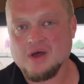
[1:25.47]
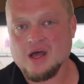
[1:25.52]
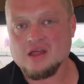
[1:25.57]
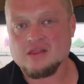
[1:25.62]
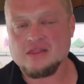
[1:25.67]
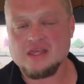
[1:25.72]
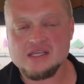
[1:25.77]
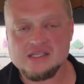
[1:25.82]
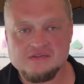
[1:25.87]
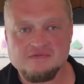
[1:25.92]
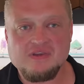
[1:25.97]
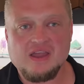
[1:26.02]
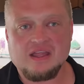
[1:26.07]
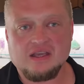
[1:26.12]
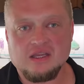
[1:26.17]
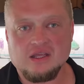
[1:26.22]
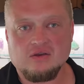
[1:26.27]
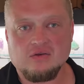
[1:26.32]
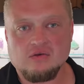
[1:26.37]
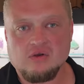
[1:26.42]
This
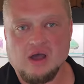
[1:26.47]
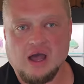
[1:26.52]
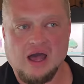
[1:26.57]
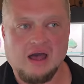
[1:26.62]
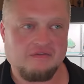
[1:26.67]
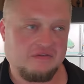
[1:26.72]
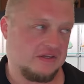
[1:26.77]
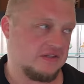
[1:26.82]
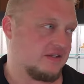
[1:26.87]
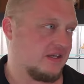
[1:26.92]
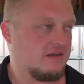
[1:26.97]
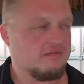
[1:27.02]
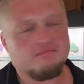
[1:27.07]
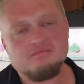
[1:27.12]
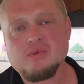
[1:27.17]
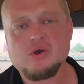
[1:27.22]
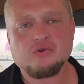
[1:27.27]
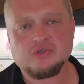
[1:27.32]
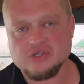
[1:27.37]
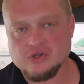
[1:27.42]
venue, obviously,
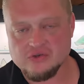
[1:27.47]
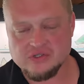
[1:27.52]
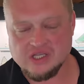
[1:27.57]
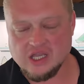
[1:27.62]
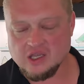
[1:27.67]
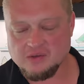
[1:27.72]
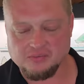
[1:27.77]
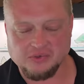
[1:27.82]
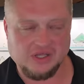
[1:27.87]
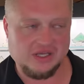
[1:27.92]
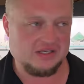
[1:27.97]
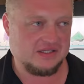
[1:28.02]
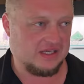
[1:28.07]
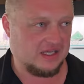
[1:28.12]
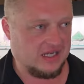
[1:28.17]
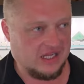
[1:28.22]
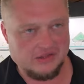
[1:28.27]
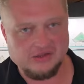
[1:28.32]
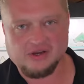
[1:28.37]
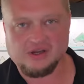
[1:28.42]
most shows take place
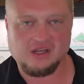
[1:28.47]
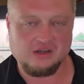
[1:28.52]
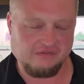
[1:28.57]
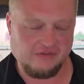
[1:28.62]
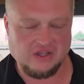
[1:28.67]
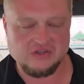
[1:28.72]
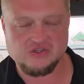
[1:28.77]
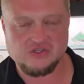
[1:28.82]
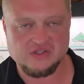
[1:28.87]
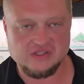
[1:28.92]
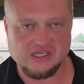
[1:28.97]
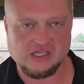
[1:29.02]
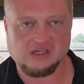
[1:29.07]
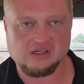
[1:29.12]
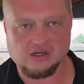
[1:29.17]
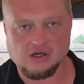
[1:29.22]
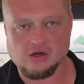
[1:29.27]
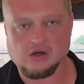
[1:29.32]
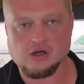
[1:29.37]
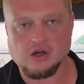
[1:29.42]
in either a convention center
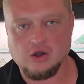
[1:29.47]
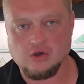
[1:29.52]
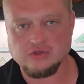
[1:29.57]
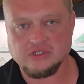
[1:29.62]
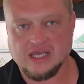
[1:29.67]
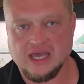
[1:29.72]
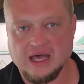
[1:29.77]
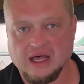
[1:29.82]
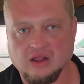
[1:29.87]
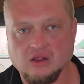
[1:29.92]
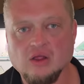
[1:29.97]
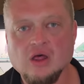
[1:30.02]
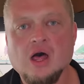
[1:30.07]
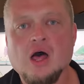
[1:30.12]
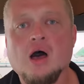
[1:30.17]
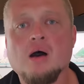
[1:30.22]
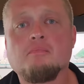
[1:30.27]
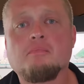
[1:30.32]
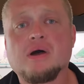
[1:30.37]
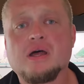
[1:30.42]
or a hotel.
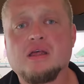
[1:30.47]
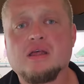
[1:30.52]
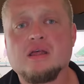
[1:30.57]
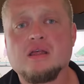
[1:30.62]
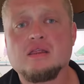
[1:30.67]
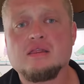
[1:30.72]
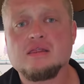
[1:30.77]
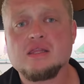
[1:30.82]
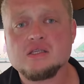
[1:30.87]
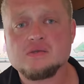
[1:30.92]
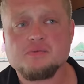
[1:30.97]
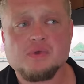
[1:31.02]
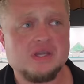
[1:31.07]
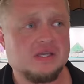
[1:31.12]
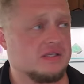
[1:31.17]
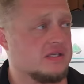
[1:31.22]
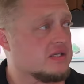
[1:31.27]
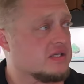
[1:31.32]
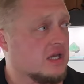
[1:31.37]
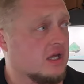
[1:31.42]
This
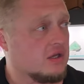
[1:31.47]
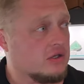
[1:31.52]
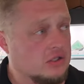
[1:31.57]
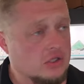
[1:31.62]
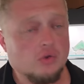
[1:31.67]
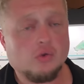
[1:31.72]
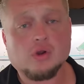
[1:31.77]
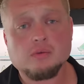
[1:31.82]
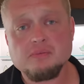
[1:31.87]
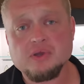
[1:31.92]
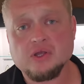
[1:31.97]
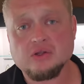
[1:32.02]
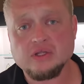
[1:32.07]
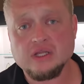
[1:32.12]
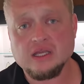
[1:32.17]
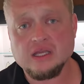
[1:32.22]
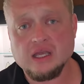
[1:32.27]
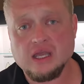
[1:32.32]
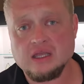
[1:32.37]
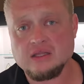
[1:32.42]
place is a newer
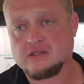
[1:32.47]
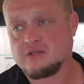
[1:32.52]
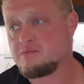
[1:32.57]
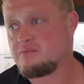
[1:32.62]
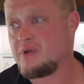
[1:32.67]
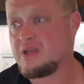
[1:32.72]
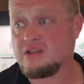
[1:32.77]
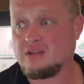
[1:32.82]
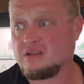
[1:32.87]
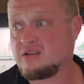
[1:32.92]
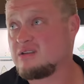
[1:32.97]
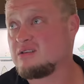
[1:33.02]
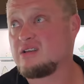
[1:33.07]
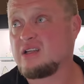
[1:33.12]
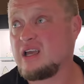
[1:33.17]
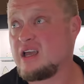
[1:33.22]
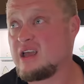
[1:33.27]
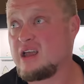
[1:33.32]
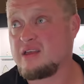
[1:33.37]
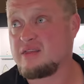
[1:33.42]
building. It's been,
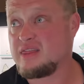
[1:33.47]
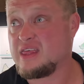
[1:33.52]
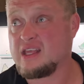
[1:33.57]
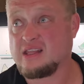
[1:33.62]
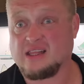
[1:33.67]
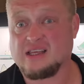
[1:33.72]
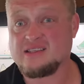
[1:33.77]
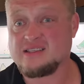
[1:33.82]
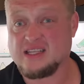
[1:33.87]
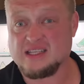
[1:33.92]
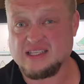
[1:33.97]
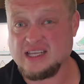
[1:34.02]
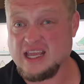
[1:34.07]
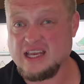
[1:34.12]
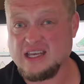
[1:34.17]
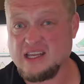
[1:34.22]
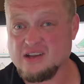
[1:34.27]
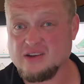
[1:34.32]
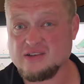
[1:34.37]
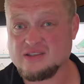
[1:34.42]
I think, less than 10
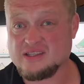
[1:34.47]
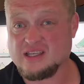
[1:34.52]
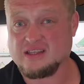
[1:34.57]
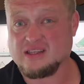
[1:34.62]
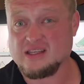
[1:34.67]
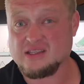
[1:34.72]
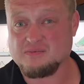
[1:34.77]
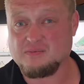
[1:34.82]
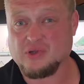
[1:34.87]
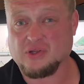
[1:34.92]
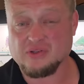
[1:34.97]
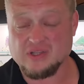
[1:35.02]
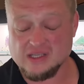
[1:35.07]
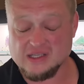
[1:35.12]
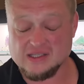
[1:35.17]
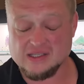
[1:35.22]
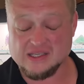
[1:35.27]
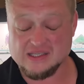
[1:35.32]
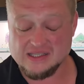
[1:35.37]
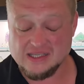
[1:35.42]
years that this
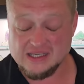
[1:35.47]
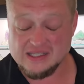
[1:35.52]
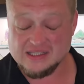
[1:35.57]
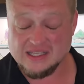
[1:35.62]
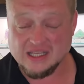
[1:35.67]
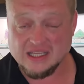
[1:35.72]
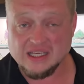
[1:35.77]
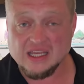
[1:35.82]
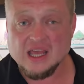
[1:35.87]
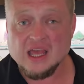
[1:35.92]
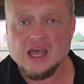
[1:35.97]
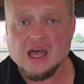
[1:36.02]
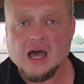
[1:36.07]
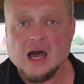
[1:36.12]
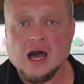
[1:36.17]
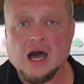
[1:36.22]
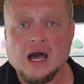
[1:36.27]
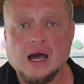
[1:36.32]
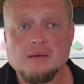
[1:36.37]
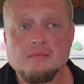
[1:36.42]
building's existed.
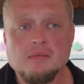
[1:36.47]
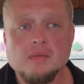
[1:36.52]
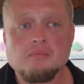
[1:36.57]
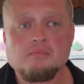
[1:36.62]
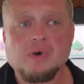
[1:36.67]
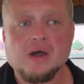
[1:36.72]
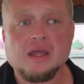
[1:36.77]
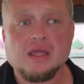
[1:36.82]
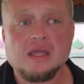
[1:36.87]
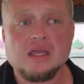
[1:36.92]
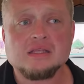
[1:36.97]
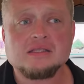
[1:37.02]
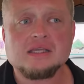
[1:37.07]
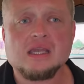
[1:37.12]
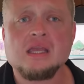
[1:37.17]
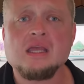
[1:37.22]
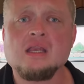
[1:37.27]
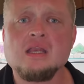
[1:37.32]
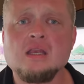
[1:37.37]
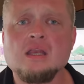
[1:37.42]
But it's
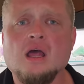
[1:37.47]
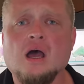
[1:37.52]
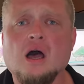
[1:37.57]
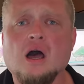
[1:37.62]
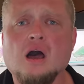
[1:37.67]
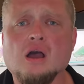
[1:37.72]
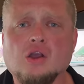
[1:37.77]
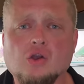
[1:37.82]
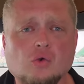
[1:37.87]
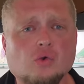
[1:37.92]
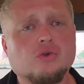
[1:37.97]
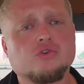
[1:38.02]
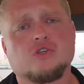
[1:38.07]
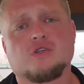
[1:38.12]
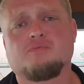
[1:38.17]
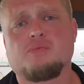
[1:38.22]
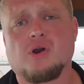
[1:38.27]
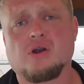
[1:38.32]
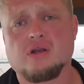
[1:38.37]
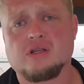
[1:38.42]
in a gorgeous
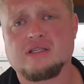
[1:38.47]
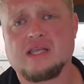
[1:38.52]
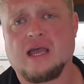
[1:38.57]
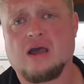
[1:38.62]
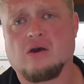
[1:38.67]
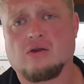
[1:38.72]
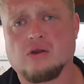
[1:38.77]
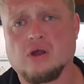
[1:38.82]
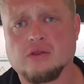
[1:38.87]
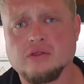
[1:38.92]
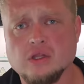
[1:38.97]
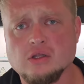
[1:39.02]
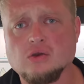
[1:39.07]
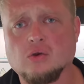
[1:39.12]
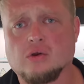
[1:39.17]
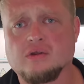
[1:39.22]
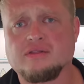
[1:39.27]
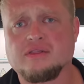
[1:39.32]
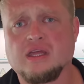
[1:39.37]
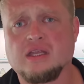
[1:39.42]
part of town on the
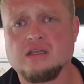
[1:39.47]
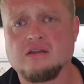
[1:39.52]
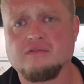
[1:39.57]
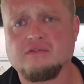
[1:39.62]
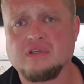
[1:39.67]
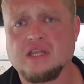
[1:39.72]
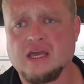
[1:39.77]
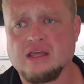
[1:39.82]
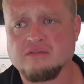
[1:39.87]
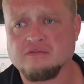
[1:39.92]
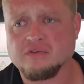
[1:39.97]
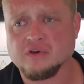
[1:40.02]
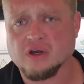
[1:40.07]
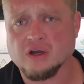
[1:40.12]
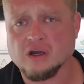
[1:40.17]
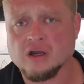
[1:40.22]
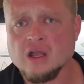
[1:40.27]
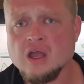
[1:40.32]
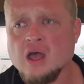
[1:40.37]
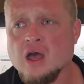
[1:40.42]
north end of
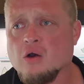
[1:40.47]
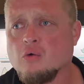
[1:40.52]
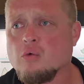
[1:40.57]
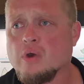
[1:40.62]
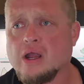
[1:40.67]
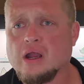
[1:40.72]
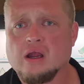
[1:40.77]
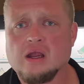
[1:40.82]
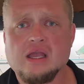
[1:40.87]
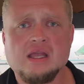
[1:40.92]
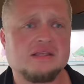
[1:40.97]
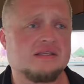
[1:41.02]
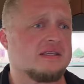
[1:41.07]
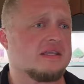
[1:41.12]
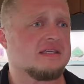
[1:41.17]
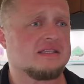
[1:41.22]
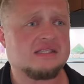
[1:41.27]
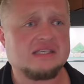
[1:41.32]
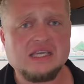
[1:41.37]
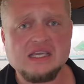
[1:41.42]
Denver where it's
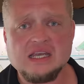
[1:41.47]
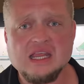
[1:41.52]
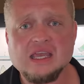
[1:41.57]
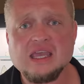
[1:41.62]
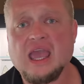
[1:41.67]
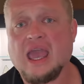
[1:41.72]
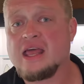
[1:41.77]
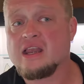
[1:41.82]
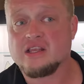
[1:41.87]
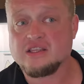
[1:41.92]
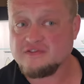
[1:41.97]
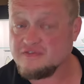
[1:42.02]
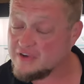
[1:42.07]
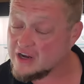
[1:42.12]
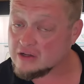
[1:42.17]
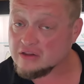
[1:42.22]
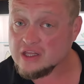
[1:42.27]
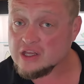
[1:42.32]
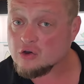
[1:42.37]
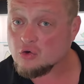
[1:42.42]
scenic and it's
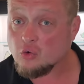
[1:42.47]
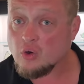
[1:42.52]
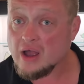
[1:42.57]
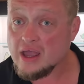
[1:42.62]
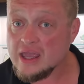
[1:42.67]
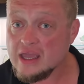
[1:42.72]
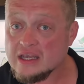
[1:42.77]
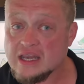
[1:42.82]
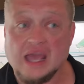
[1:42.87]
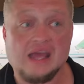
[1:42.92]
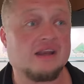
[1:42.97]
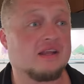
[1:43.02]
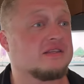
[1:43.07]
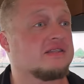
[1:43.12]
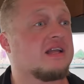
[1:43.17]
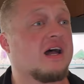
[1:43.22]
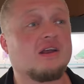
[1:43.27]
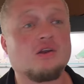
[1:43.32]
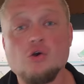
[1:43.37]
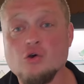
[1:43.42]
fairly quiet and it's
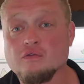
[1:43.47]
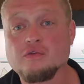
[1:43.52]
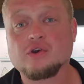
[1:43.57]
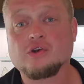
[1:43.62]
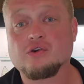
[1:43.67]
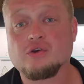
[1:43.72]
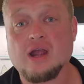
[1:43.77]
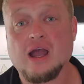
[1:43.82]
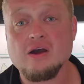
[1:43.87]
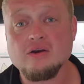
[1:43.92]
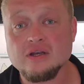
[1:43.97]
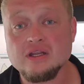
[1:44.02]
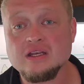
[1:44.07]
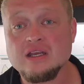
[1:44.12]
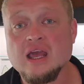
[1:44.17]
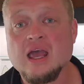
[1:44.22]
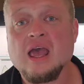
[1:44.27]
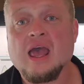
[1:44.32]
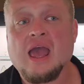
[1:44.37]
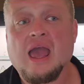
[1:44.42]
not
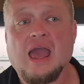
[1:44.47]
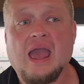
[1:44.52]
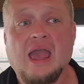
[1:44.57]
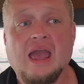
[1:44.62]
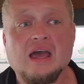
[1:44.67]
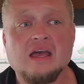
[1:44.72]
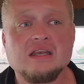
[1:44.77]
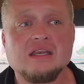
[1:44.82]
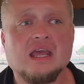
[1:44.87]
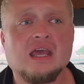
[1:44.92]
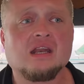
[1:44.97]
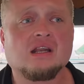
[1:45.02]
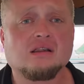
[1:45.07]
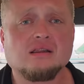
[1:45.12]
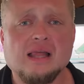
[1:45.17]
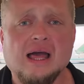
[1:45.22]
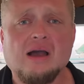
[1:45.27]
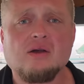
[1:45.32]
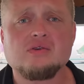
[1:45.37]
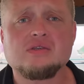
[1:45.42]
overcrowded. And it
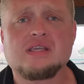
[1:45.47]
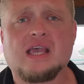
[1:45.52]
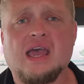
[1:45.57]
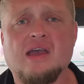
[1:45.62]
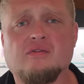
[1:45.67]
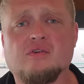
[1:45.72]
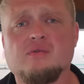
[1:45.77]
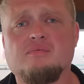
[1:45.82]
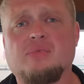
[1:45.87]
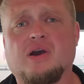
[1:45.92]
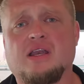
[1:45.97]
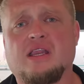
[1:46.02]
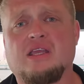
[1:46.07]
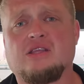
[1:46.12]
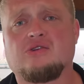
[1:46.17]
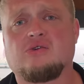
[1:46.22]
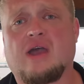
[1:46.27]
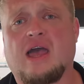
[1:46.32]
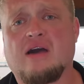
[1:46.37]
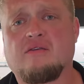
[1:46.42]
allows everybody
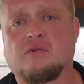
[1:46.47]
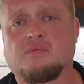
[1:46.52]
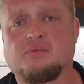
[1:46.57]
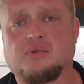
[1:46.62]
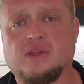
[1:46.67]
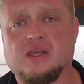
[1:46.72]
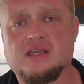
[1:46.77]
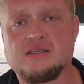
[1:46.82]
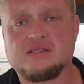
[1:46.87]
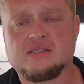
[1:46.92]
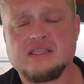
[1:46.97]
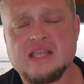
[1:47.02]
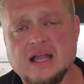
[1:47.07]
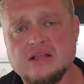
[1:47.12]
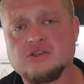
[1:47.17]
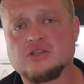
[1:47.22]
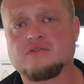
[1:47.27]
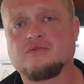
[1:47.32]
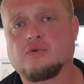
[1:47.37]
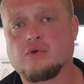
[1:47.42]
to have a place, not
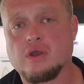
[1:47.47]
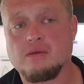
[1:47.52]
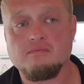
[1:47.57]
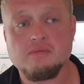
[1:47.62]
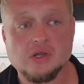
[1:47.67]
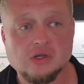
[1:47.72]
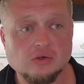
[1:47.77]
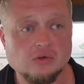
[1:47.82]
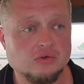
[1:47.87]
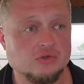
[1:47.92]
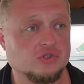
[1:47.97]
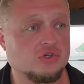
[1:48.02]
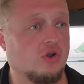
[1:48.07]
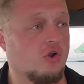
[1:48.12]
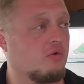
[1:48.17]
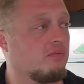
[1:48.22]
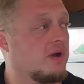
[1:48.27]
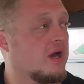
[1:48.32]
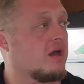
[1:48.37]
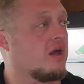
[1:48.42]
just for a mineral show,
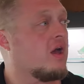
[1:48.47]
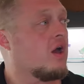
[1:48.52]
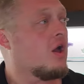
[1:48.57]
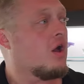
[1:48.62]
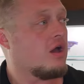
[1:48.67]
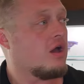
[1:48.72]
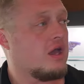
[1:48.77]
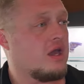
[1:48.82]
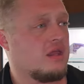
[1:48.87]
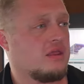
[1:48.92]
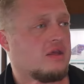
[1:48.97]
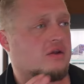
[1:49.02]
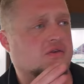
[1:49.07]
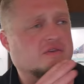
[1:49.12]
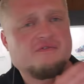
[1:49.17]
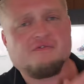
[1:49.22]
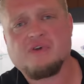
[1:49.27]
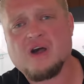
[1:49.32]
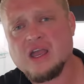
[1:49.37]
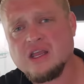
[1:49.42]
but there's
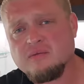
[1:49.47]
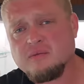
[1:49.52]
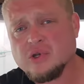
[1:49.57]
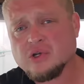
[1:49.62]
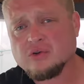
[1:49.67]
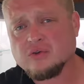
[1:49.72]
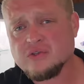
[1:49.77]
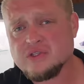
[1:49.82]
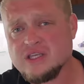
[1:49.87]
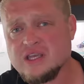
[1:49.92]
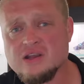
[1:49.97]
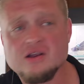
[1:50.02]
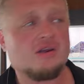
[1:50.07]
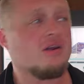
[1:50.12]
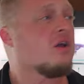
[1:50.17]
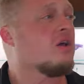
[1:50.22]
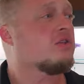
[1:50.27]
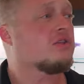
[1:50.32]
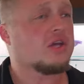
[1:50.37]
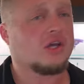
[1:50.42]
Fine Minerals here,
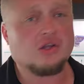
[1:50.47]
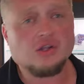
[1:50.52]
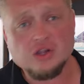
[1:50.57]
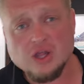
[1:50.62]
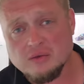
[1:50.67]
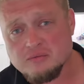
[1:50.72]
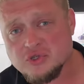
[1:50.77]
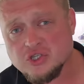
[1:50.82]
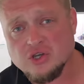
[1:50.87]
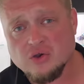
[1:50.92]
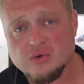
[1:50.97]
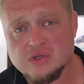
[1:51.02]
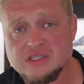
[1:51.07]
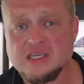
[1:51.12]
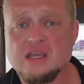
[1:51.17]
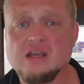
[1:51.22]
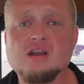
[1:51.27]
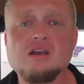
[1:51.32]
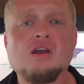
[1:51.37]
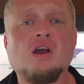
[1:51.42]
the club show is
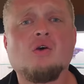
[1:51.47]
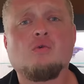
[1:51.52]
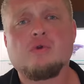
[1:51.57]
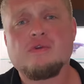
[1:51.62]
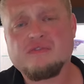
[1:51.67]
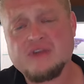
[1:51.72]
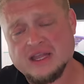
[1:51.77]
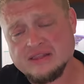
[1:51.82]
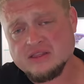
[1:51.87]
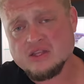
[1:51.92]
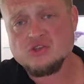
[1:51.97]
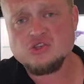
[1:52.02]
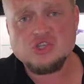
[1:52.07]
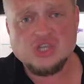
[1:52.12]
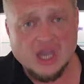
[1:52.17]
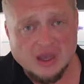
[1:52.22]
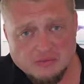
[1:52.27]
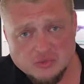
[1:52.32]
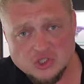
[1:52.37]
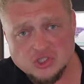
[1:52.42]
here, we've got the
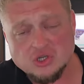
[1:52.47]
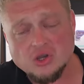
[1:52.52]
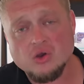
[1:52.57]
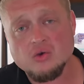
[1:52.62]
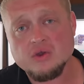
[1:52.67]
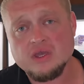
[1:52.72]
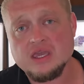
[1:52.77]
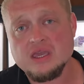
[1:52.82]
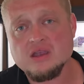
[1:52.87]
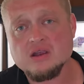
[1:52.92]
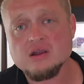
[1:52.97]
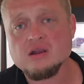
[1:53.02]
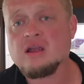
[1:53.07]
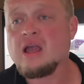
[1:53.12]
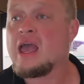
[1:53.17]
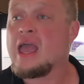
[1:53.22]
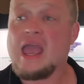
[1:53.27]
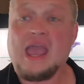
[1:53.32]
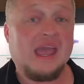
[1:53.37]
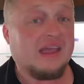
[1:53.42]
gem show here,
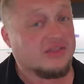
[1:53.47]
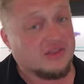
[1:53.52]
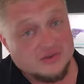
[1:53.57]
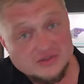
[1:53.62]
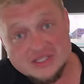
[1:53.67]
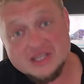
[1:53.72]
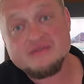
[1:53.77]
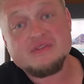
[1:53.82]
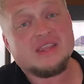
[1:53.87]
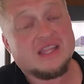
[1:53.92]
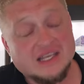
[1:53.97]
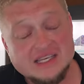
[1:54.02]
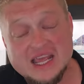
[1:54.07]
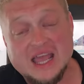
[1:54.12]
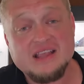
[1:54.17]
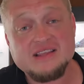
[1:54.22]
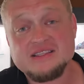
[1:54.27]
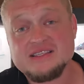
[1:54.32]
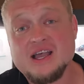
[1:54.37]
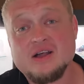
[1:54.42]
and there's even the
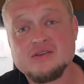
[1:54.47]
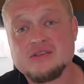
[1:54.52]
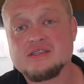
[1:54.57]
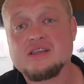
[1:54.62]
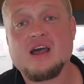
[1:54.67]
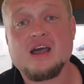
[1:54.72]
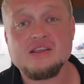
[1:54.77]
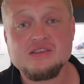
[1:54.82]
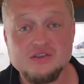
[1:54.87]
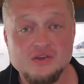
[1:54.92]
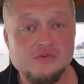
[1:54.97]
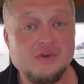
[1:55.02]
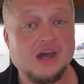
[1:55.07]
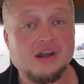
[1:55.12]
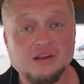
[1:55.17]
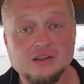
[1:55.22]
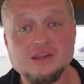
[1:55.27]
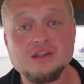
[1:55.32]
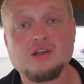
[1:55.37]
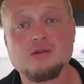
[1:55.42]
tents outside. So you've got
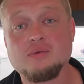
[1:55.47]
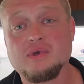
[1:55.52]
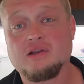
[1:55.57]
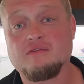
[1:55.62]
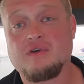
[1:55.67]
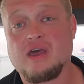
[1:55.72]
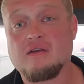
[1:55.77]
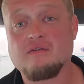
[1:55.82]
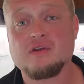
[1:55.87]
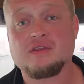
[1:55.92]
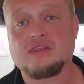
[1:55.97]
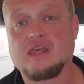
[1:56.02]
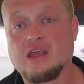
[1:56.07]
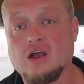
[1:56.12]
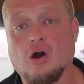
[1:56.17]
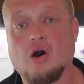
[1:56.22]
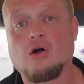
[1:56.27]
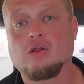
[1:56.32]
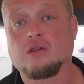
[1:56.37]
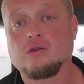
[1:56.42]
a little bit of everything
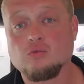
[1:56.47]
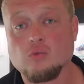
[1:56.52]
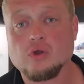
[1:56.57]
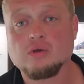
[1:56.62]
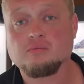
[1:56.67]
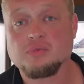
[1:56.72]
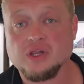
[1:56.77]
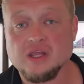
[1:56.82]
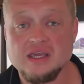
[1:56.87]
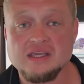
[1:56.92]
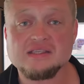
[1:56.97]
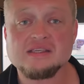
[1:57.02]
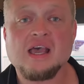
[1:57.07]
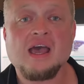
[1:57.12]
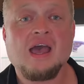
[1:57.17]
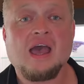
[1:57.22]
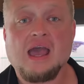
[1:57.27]
all in one place.